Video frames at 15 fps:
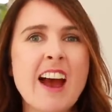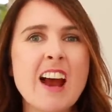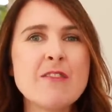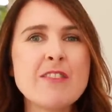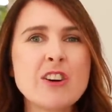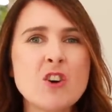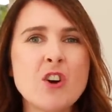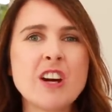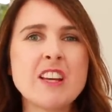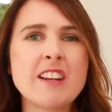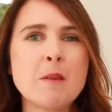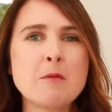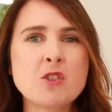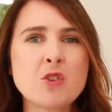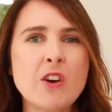Every cookie
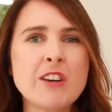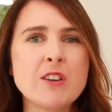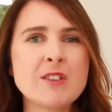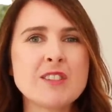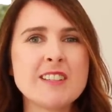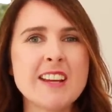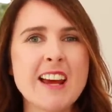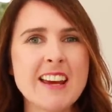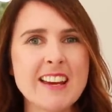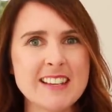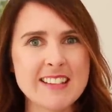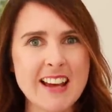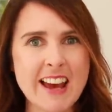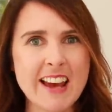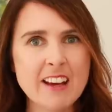that I'm showing you today
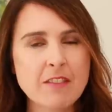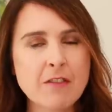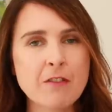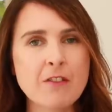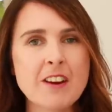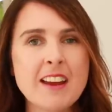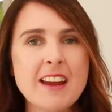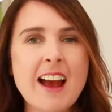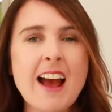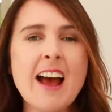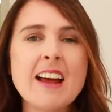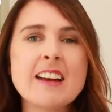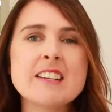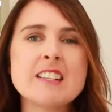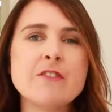is egg free,
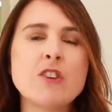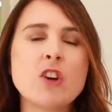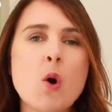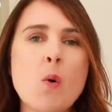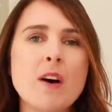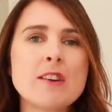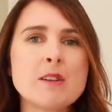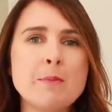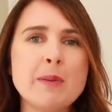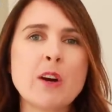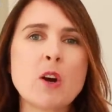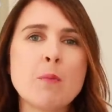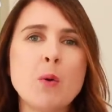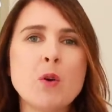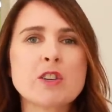and if you go onto
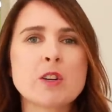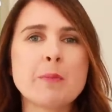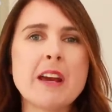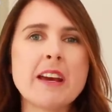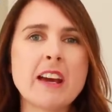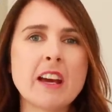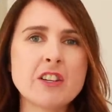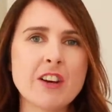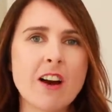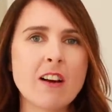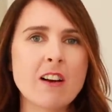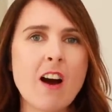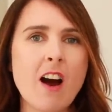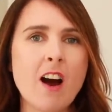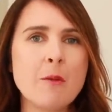
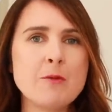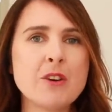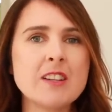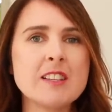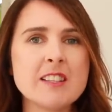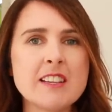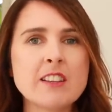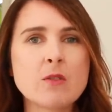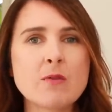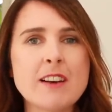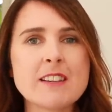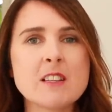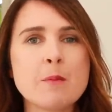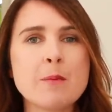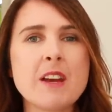biggerbolderbaking.com, you can see the
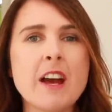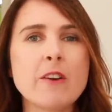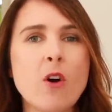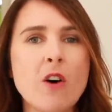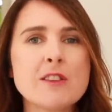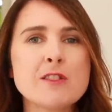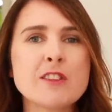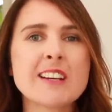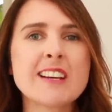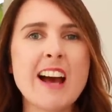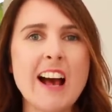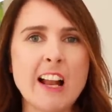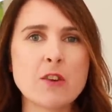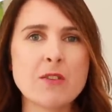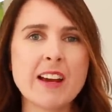recipe and also the
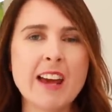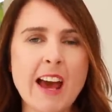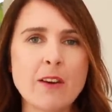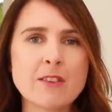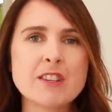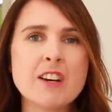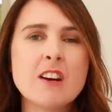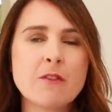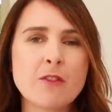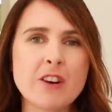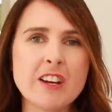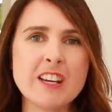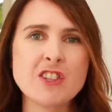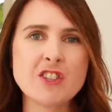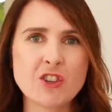calorie count for
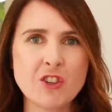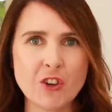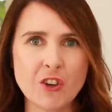each